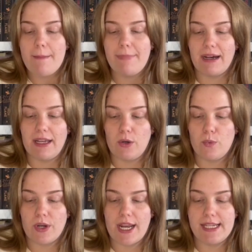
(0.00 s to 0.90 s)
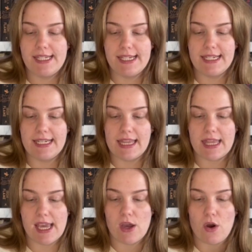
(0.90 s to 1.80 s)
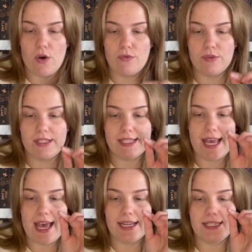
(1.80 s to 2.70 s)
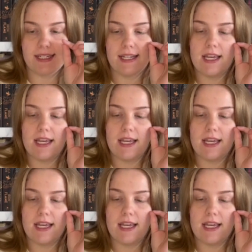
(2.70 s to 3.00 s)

But what I didn't think of was that